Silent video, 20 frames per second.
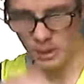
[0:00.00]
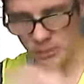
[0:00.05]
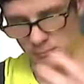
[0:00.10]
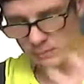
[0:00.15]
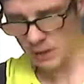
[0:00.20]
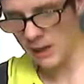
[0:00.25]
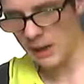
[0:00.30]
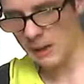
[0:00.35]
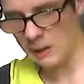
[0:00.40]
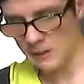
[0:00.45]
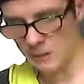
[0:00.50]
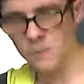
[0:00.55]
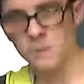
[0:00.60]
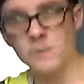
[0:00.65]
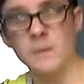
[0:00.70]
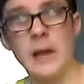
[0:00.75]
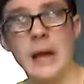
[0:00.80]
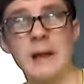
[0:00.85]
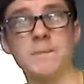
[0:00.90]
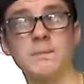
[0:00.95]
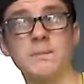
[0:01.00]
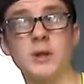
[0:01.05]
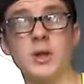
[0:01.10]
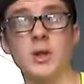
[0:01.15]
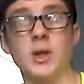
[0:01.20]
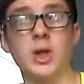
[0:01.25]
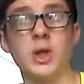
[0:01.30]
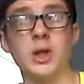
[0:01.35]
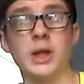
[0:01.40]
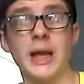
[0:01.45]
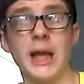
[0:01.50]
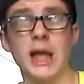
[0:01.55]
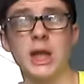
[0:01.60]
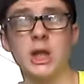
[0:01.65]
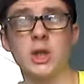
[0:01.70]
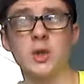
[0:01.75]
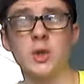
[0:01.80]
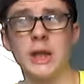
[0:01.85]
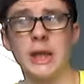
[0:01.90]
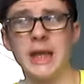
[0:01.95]
but I don't have very good
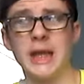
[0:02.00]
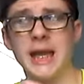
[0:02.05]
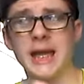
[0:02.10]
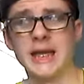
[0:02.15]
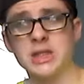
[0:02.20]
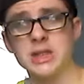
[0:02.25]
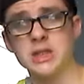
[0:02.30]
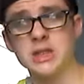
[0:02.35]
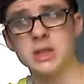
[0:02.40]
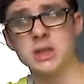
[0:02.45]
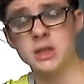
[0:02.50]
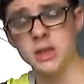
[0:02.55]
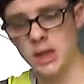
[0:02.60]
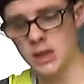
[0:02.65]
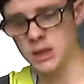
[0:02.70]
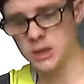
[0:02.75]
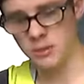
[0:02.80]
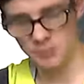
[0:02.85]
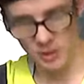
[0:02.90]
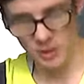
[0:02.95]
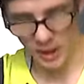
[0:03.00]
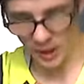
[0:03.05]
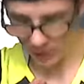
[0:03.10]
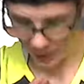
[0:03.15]
handling. That's that's something